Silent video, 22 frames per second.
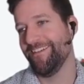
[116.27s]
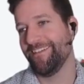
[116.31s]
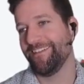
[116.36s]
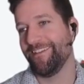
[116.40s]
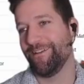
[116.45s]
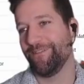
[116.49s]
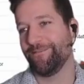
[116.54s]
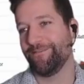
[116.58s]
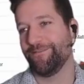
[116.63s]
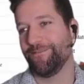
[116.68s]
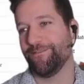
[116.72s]

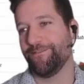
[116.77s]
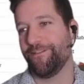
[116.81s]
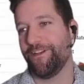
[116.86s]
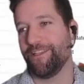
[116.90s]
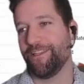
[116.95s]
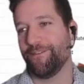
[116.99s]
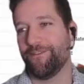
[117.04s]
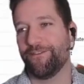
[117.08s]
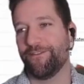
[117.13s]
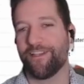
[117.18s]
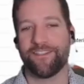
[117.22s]
then
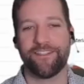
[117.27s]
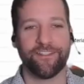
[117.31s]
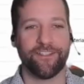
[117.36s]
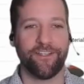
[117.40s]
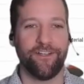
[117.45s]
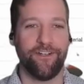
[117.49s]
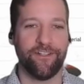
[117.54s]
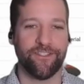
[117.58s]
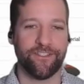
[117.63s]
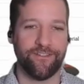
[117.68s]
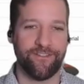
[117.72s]
finally, we've got this
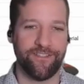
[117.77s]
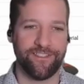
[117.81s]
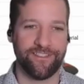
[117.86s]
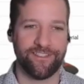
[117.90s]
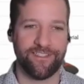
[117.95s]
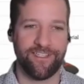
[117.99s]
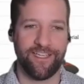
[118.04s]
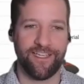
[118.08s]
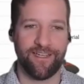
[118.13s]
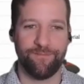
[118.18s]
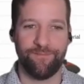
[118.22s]
all units
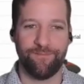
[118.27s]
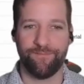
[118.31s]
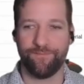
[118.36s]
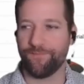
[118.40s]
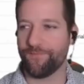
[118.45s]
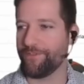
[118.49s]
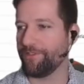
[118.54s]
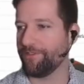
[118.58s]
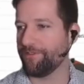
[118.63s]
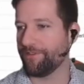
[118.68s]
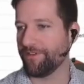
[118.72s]
tab
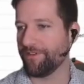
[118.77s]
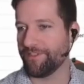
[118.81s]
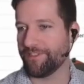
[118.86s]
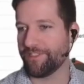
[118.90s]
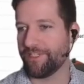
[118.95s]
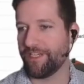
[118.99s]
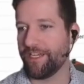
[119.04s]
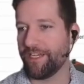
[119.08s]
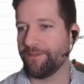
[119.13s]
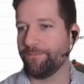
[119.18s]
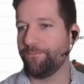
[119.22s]
over to the
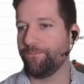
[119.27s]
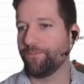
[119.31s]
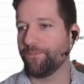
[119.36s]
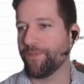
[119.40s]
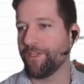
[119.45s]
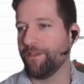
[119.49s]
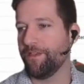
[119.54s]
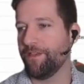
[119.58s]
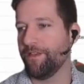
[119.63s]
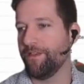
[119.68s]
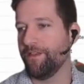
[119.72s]
side
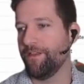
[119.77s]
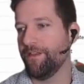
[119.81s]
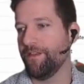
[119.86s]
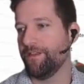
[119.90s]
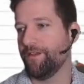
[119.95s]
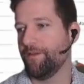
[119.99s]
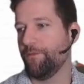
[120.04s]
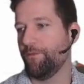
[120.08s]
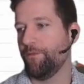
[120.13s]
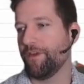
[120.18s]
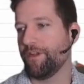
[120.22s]

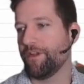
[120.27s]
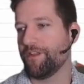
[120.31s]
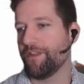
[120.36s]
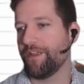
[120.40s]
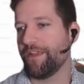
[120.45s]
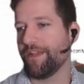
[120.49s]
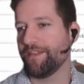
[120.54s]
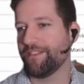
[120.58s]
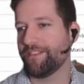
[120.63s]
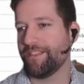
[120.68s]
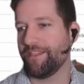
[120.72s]
where you can
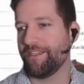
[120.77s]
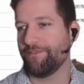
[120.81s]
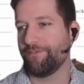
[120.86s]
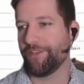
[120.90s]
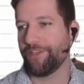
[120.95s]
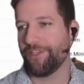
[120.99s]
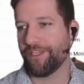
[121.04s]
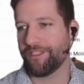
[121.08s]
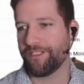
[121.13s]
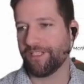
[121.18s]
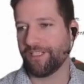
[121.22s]
kind of see
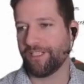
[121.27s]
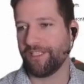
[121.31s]
everything in a